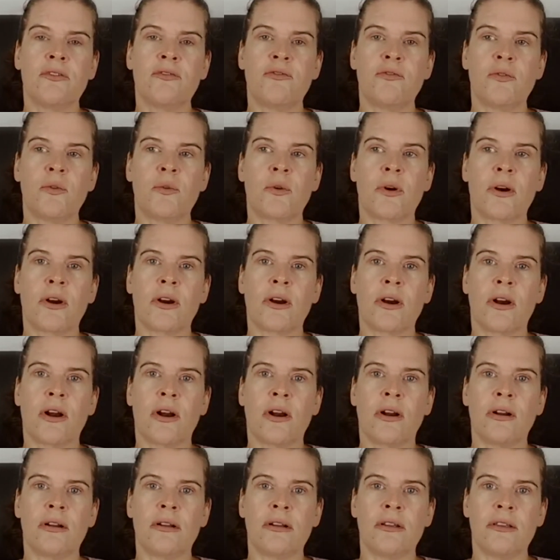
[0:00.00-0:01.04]
for
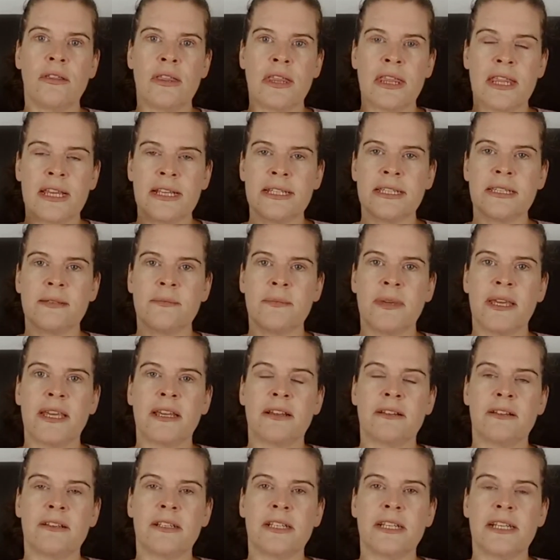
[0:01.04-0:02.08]
this
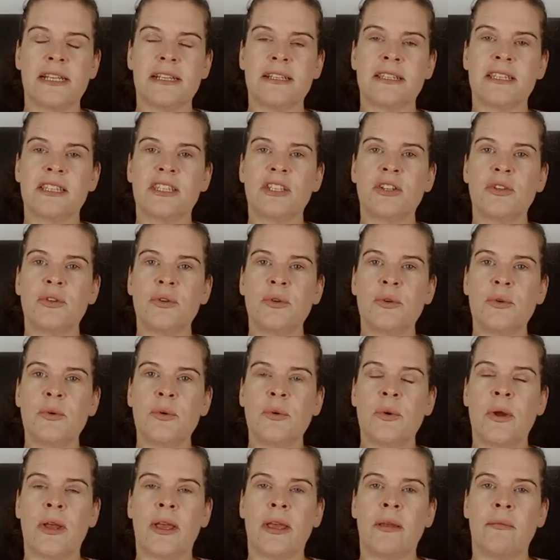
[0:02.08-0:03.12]
meal is
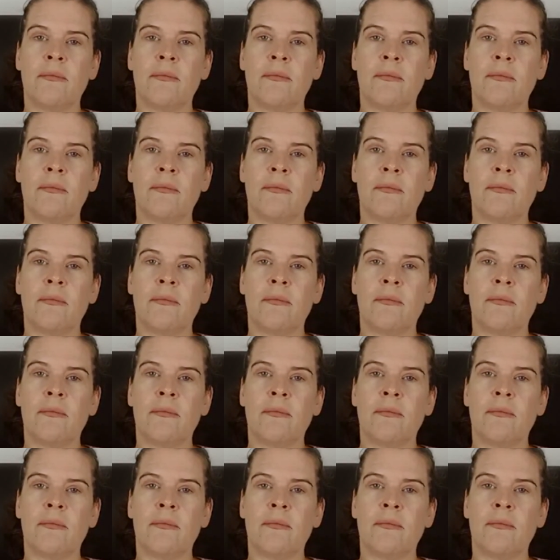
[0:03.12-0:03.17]
to